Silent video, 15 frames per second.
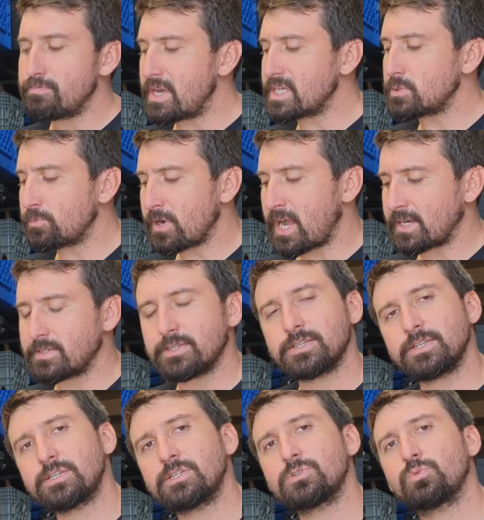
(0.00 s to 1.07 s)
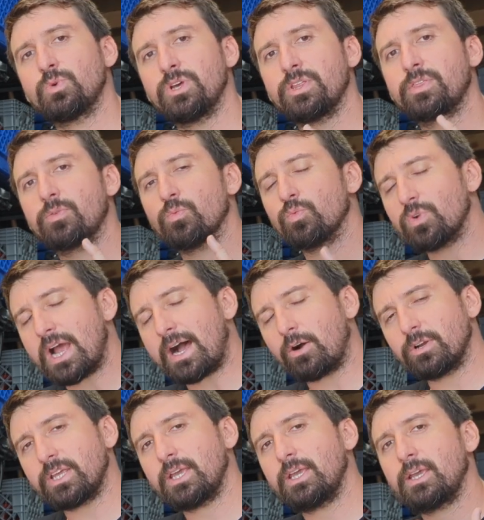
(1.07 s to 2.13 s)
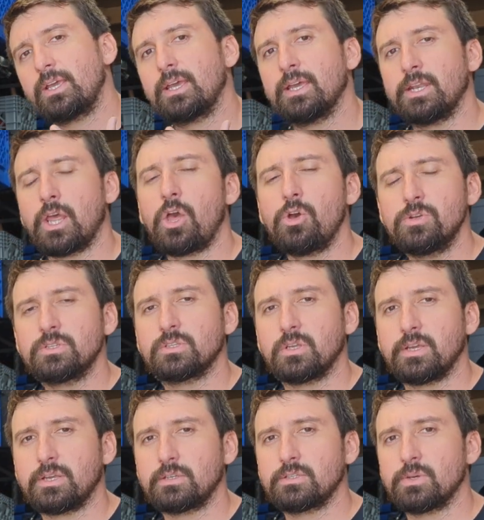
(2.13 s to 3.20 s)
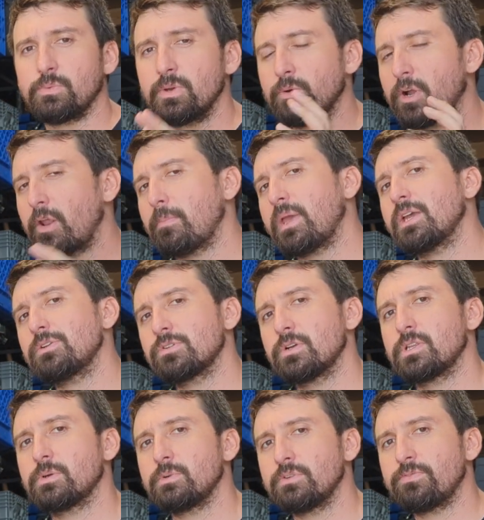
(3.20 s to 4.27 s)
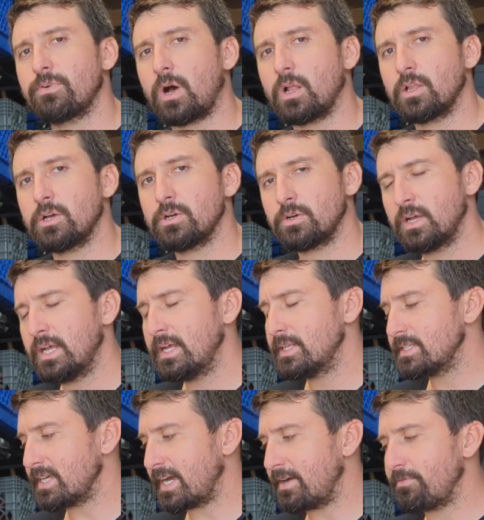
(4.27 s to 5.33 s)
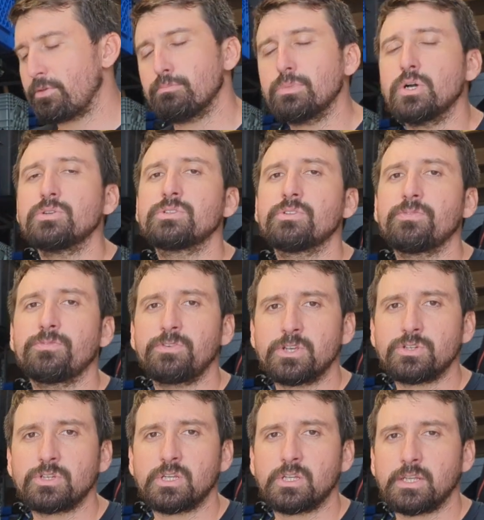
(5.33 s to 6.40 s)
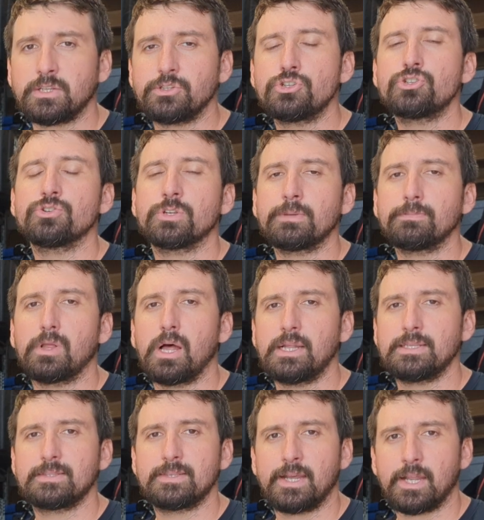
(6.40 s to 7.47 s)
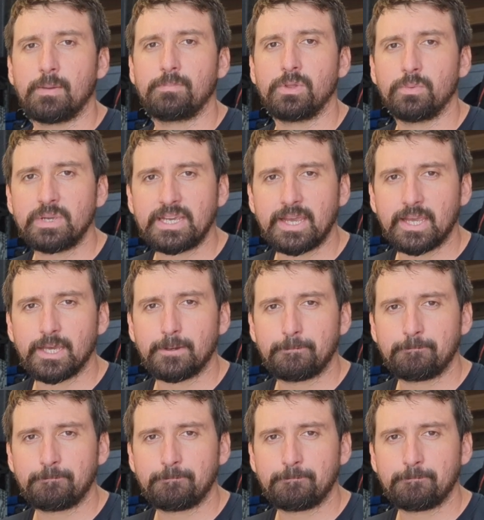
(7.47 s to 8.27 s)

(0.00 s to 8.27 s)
best practices with routing and hose lengths that we want to make sure that we follow to have the most efficient and streamlined setup that we can.